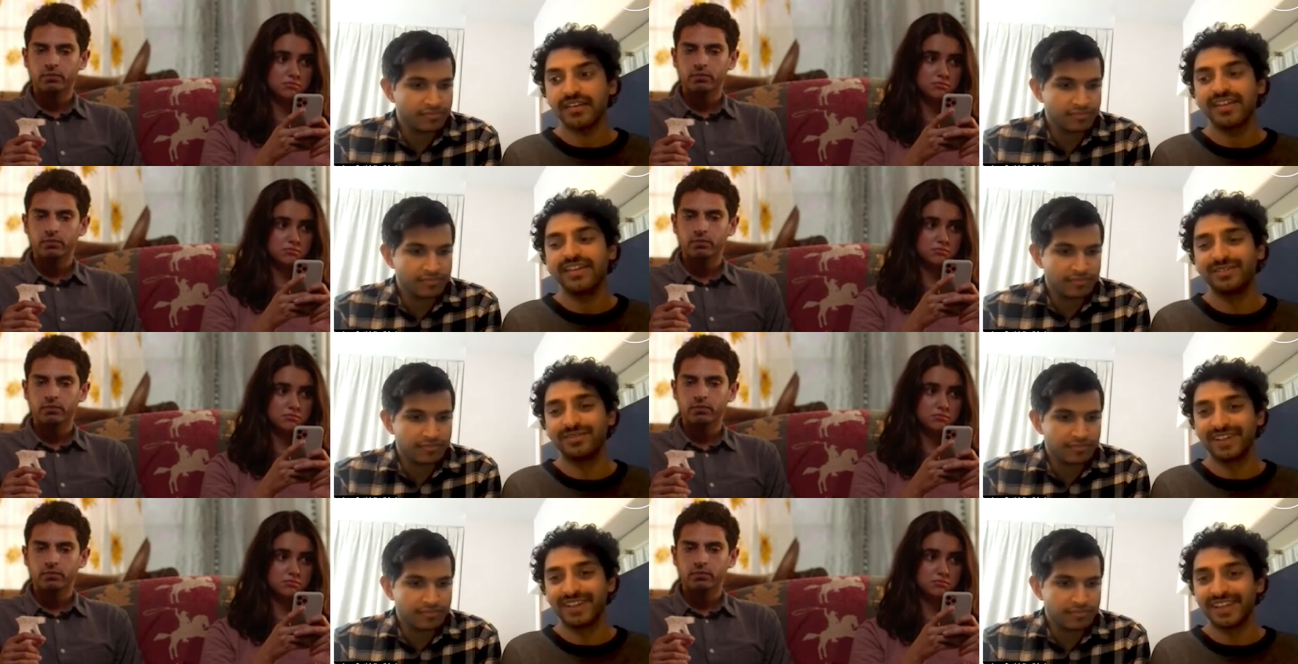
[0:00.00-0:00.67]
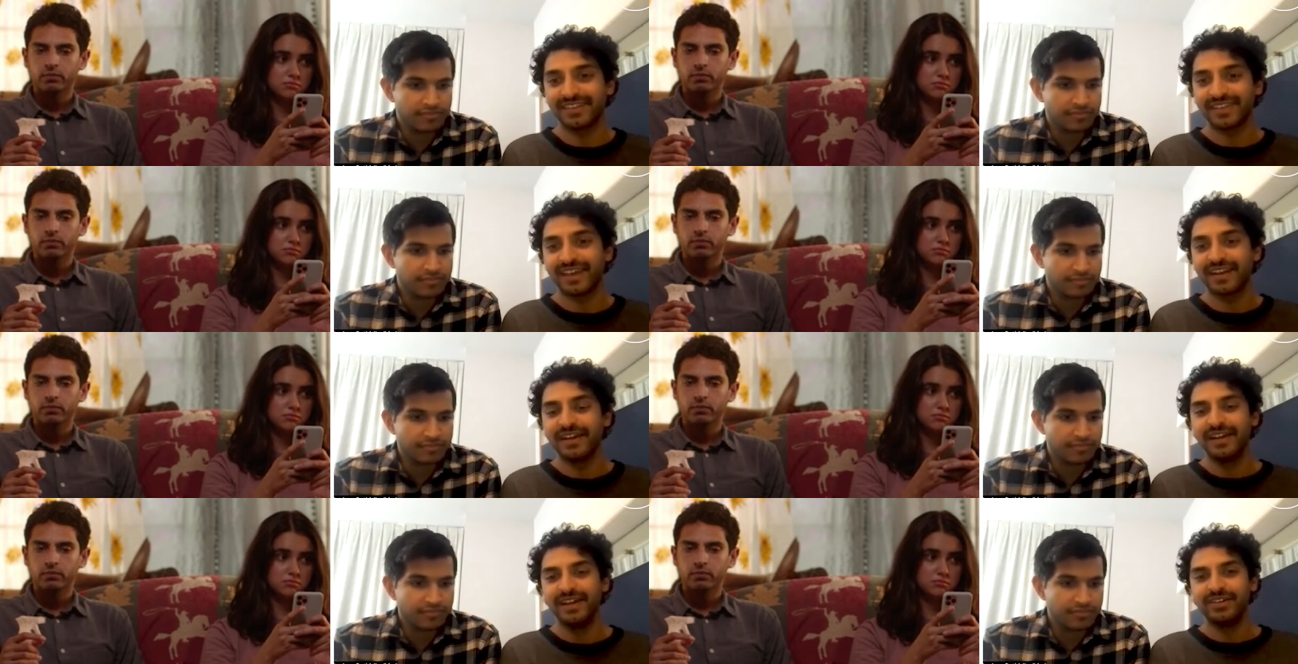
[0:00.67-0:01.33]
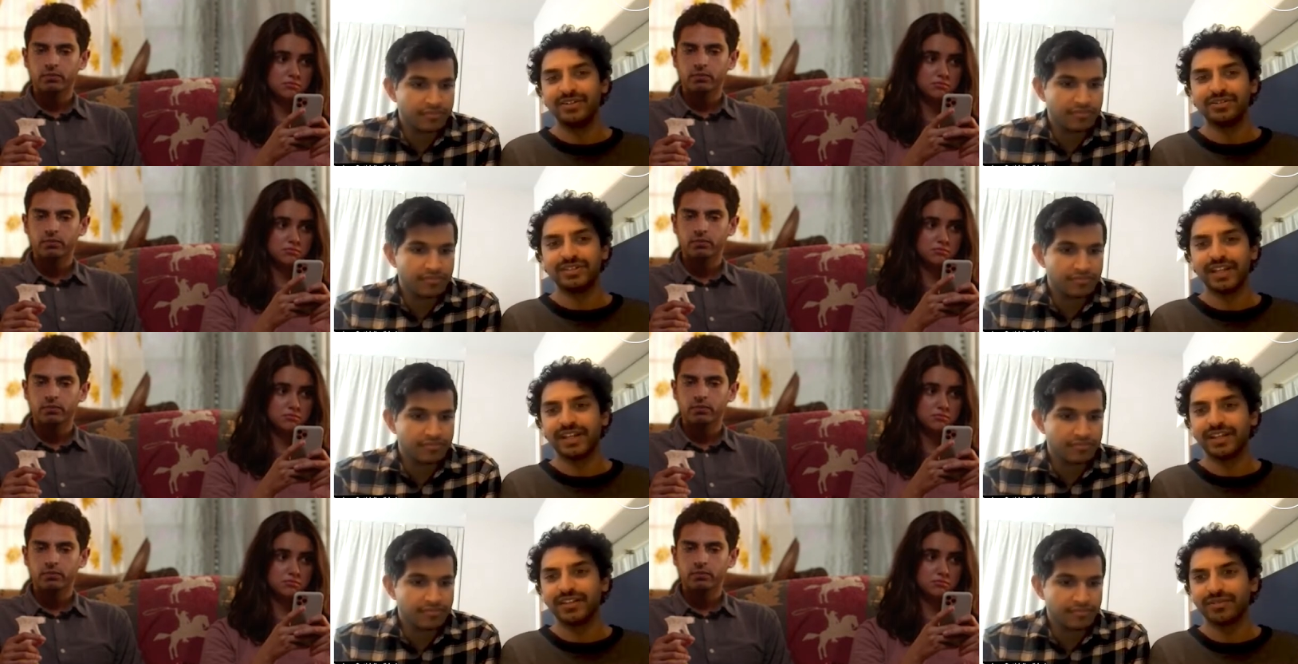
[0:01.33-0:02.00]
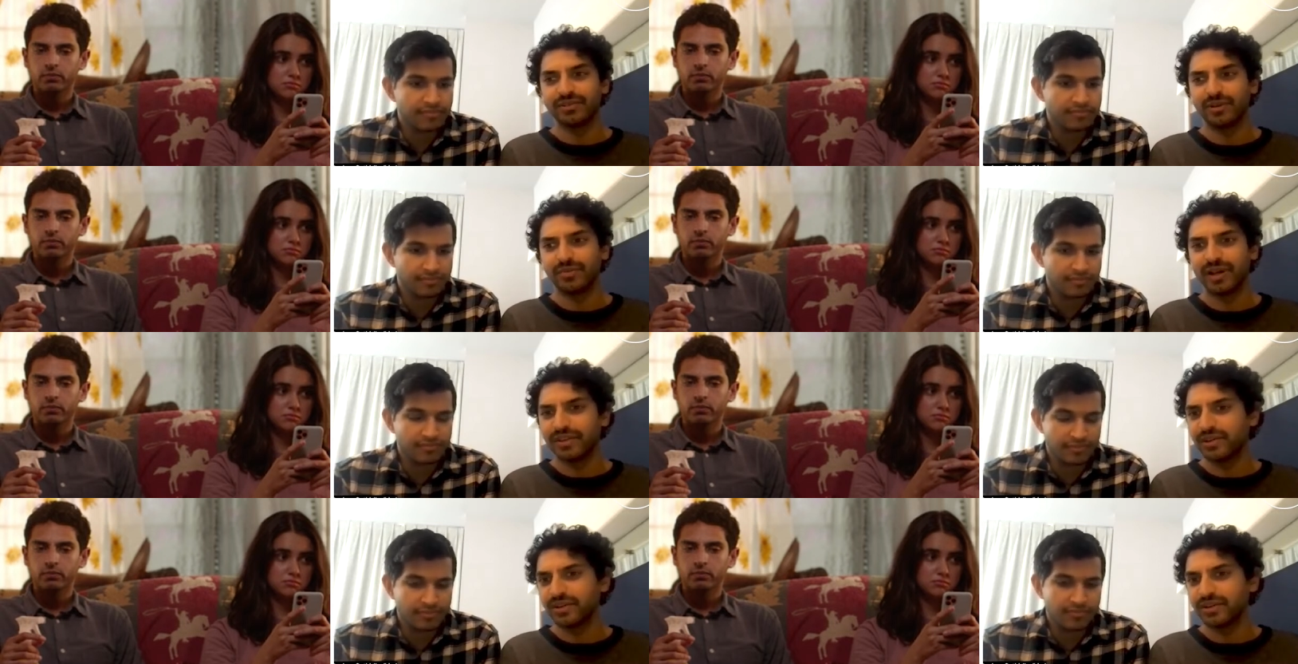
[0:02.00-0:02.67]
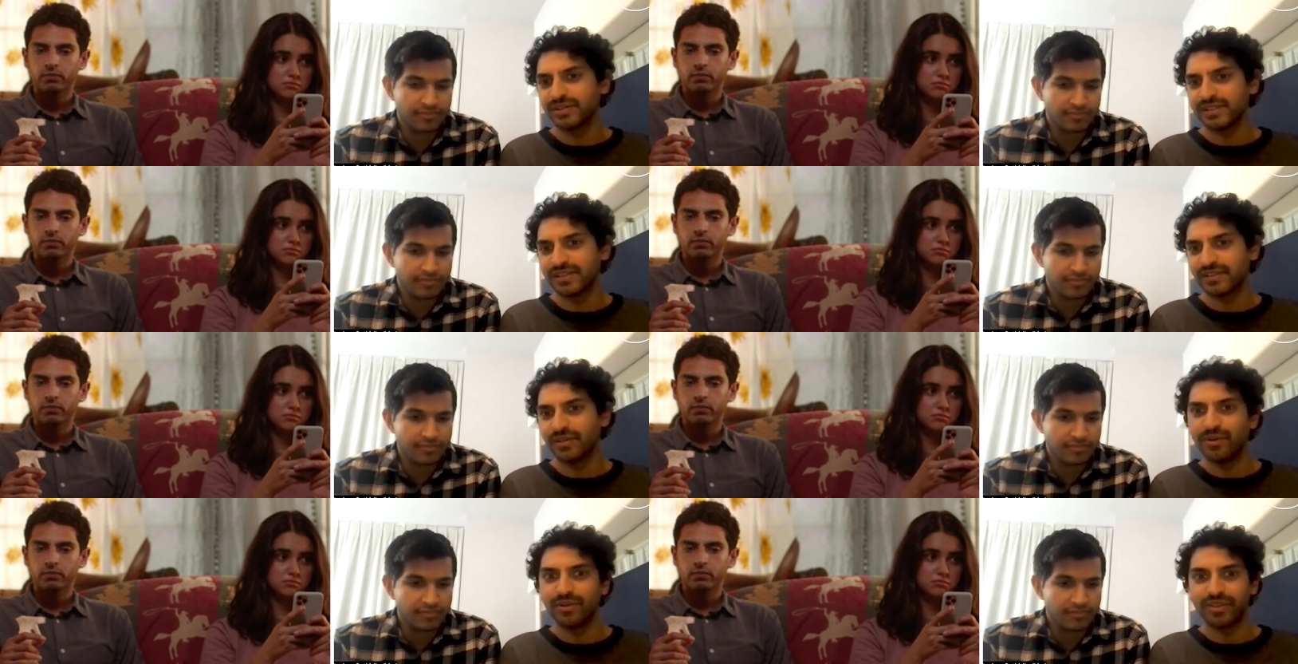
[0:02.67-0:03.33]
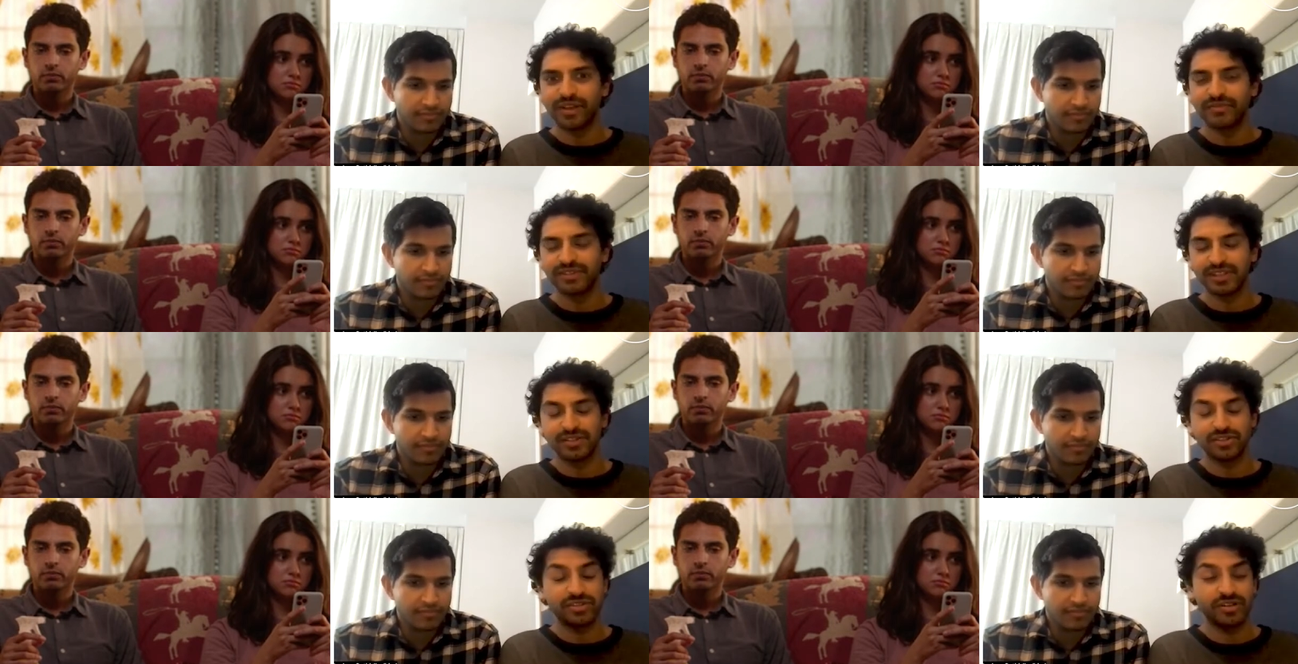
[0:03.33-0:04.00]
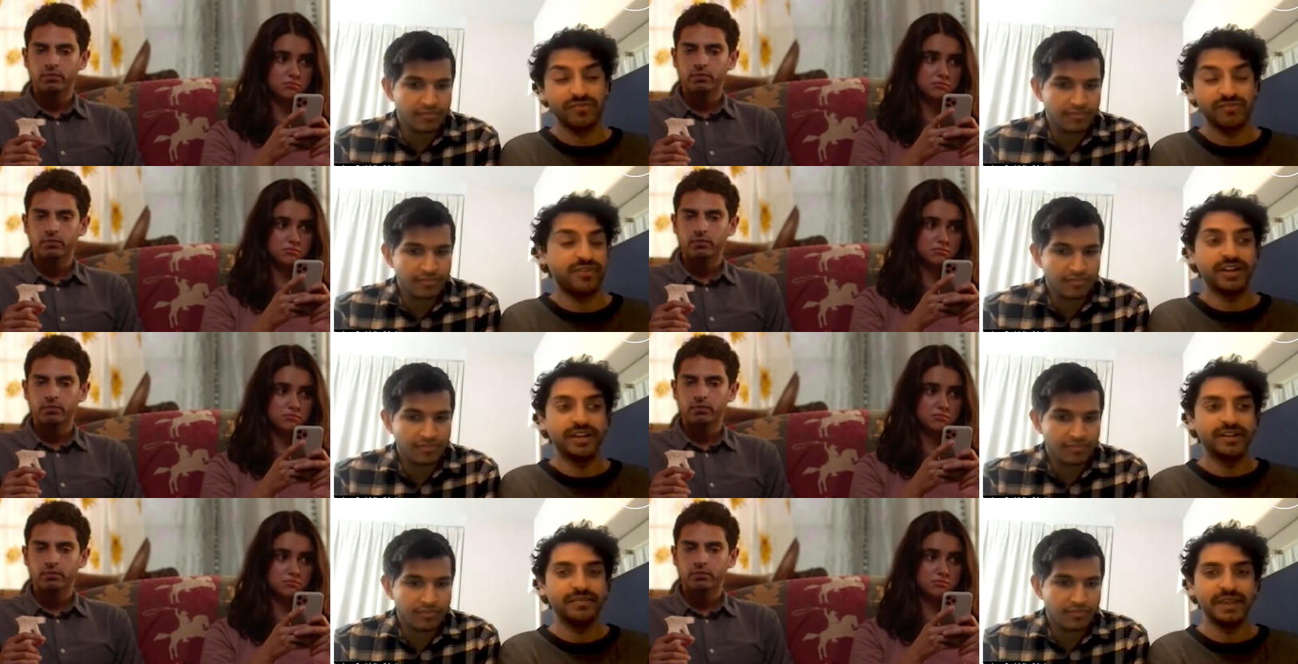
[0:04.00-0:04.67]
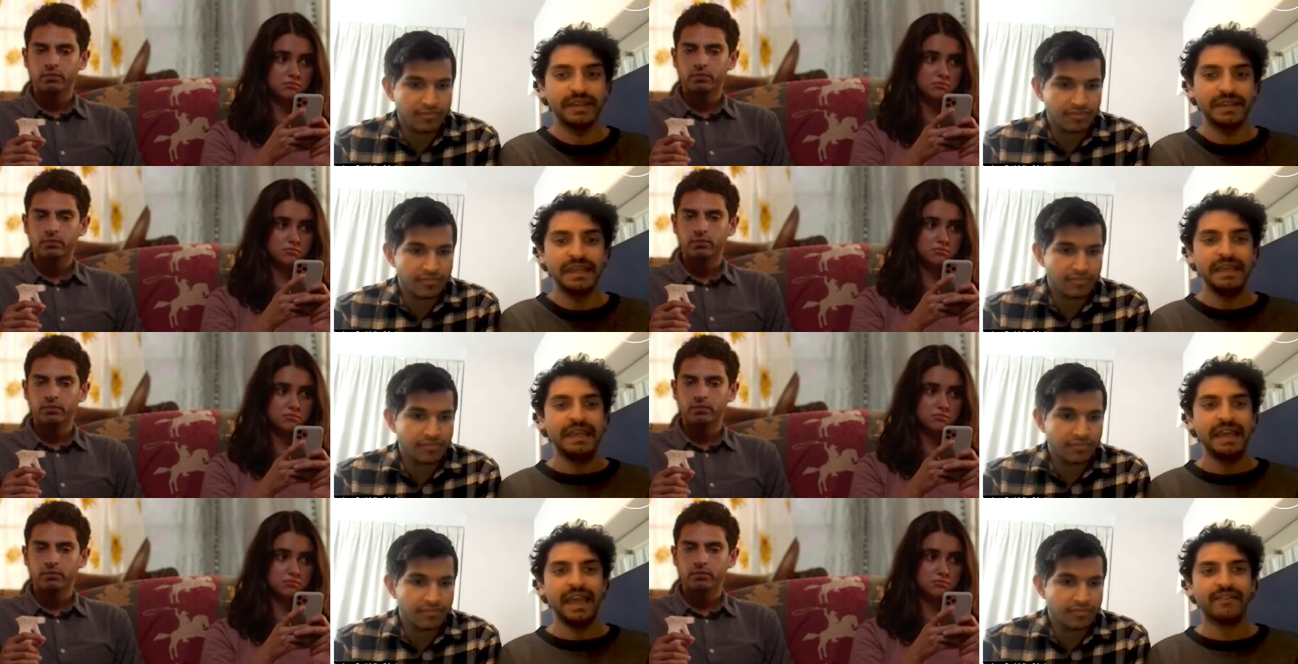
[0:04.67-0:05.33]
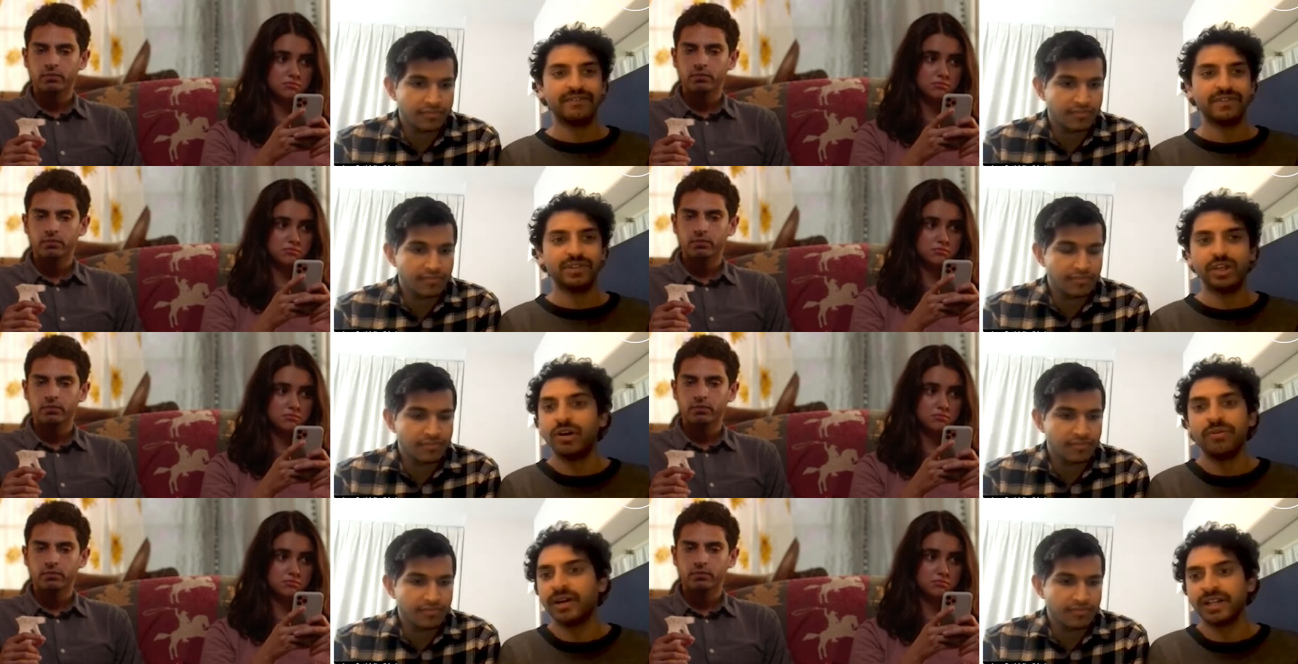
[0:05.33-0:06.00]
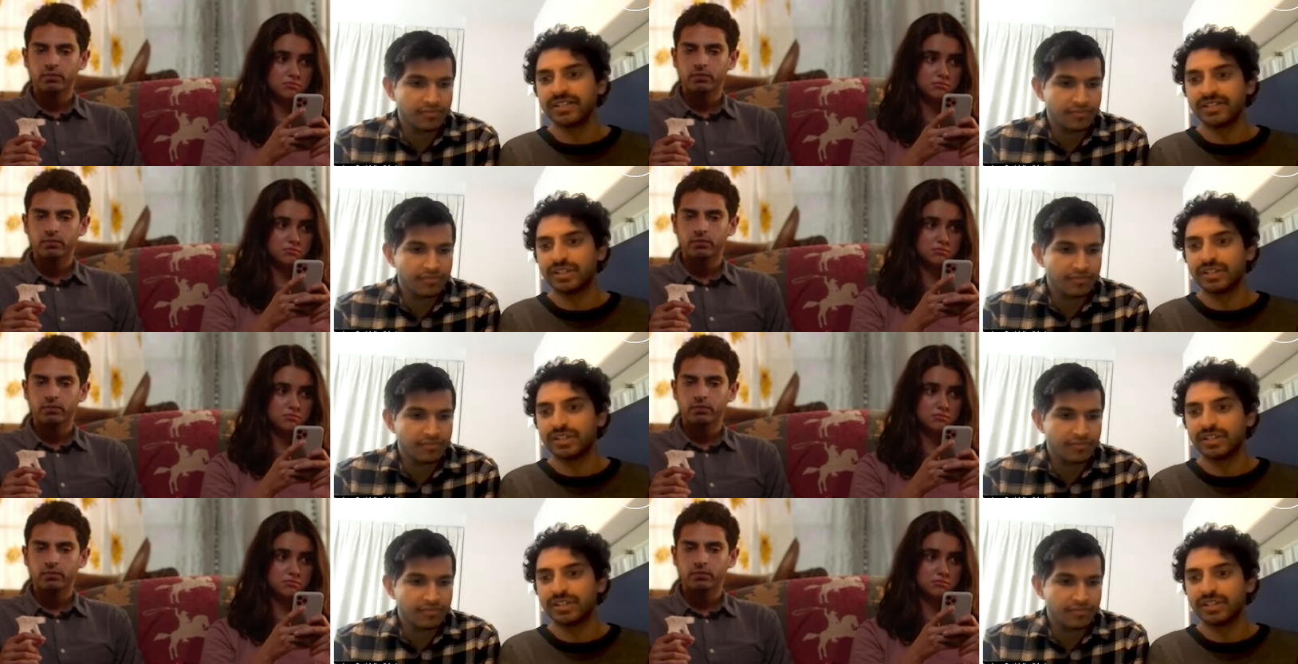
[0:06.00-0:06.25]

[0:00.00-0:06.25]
Speaker 1: and unique that you're dating through your mothers and the whole thing was like so funny to me and no one is